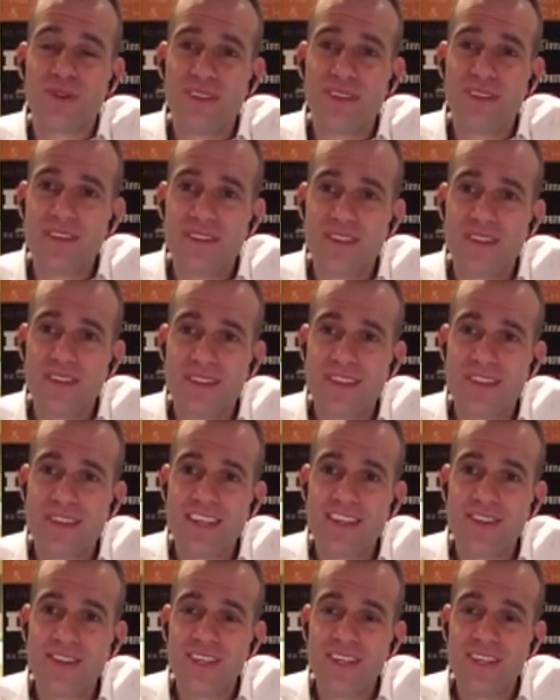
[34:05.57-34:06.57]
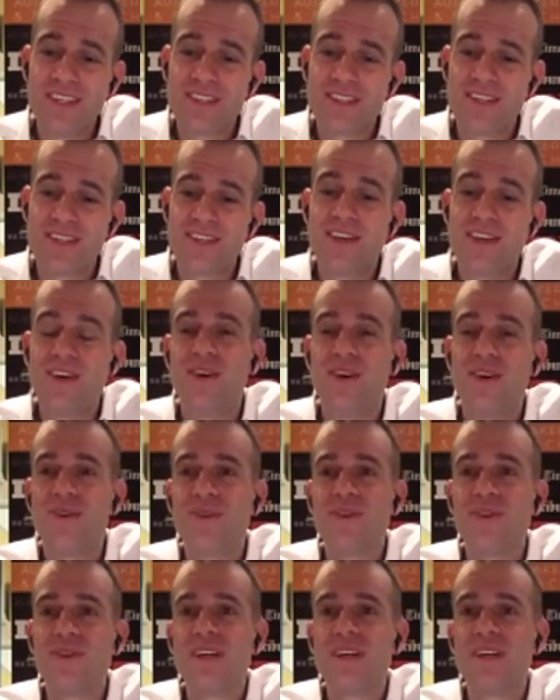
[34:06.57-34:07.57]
the thing you need to know